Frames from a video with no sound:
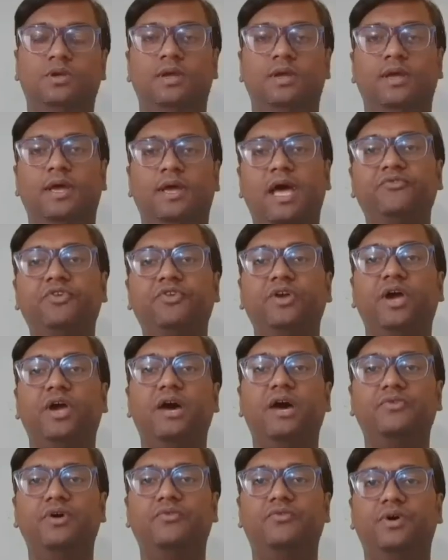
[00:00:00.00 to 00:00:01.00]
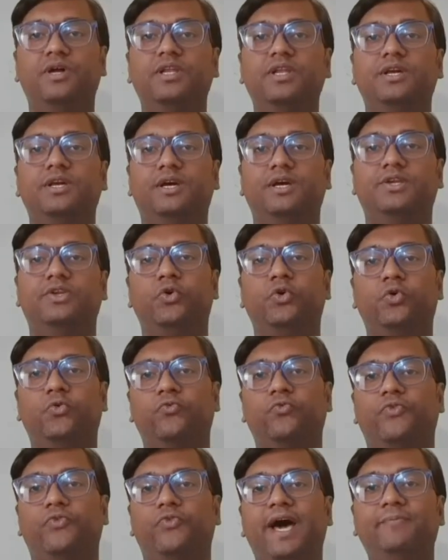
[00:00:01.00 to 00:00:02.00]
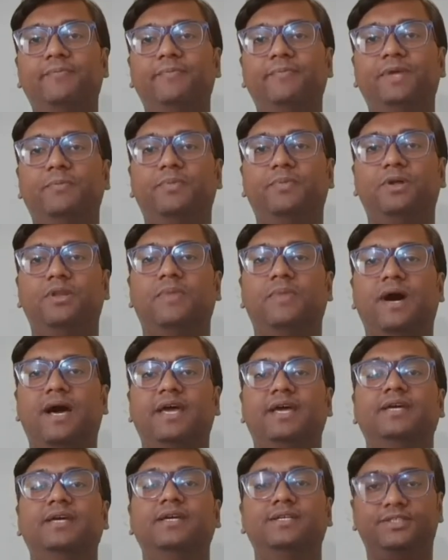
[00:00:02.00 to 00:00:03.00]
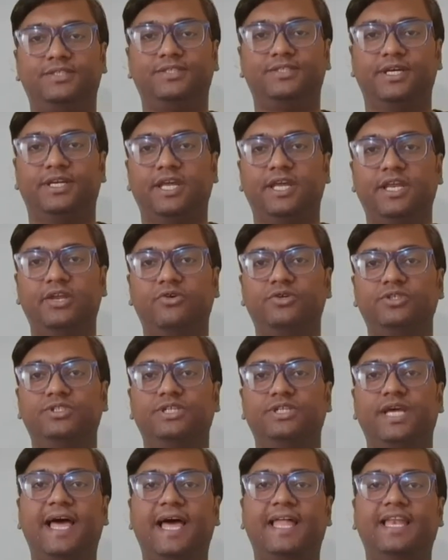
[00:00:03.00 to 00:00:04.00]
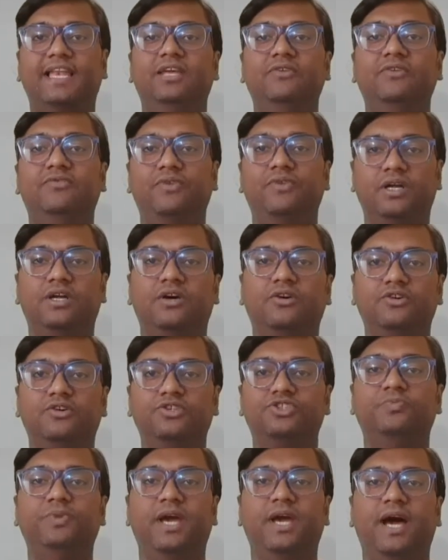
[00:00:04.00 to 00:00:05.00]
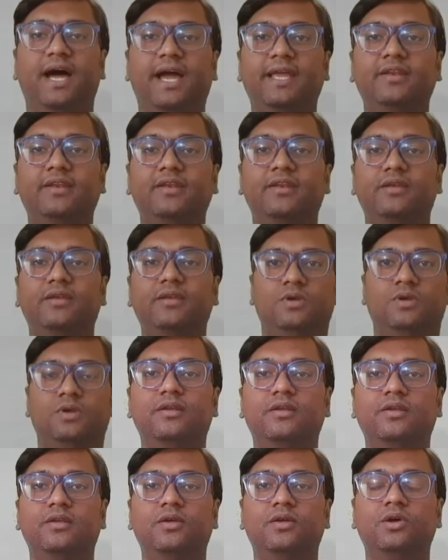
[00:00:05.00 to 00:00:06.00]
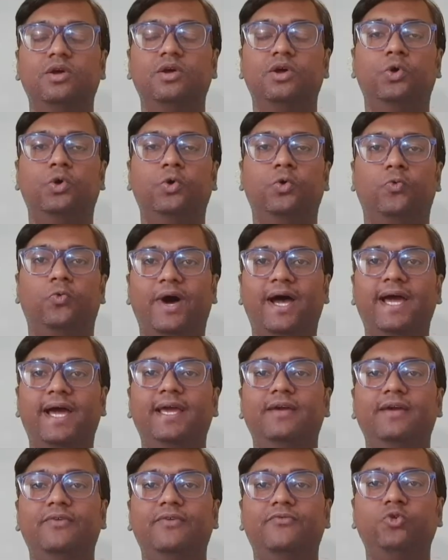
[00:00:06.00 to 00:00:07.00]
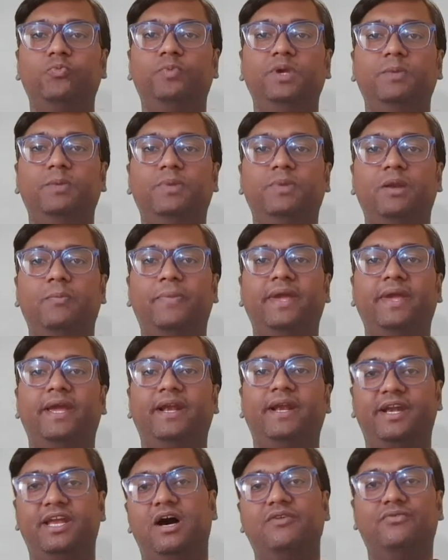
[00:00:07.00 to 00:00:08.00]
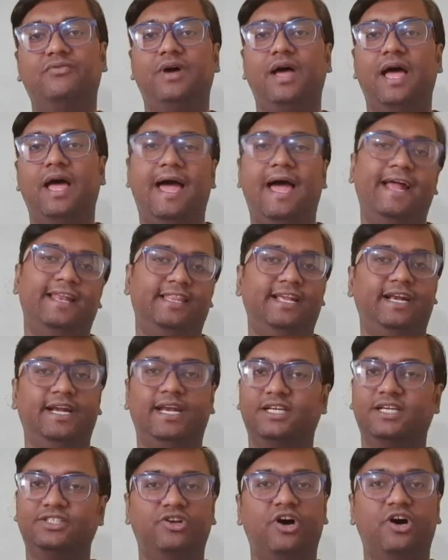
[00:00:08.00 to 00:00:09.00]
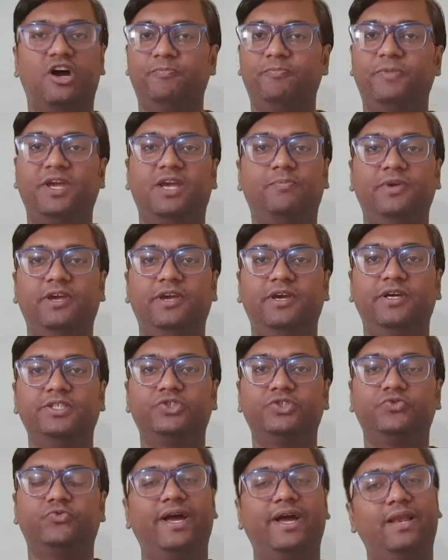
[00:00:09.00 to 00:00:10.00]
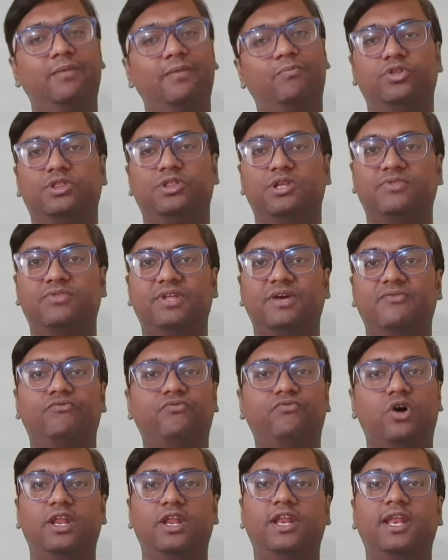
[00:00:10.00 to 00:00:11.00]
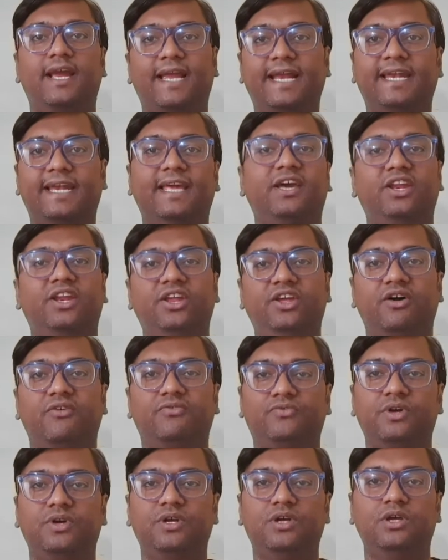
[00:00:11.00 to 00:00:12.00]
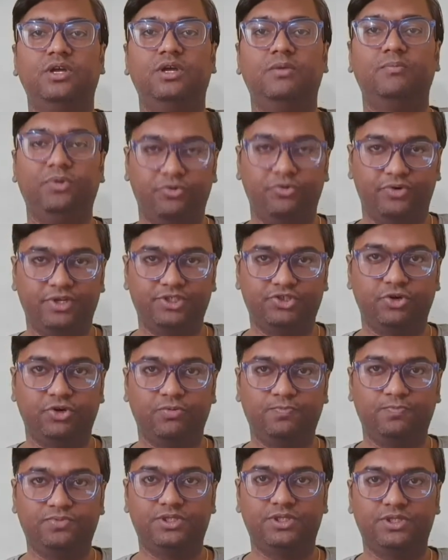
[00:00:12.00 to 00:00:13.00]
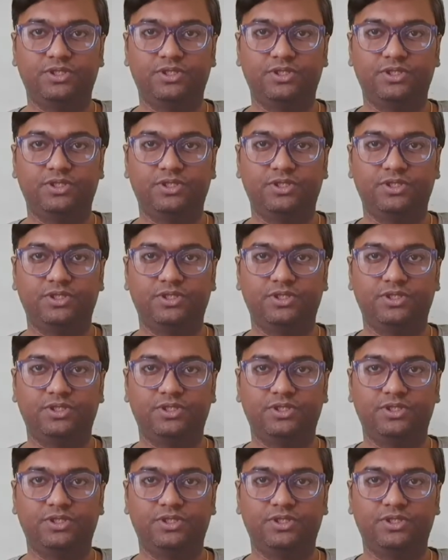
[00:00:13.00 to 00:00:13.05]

Have you ever wondered why people buy certain goods and leave other goods behind? Why few people pick Dove and they does not pick Pierce while both of them fall in a category of beauty soaps?